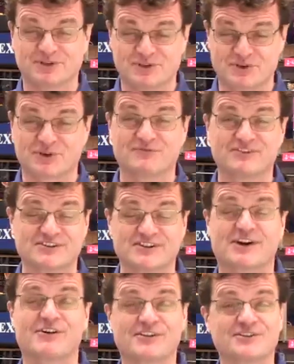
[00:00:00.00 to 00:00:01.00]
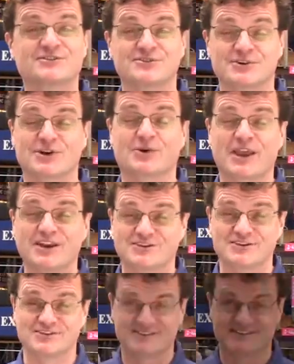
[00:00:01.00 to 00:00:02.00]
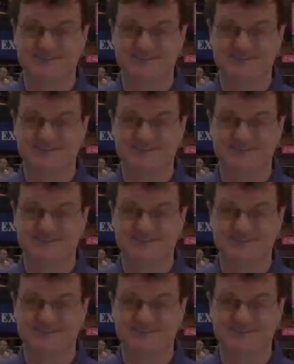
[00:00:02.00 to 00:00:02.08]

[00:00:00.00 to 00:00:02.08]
sure to visit our other tour locations.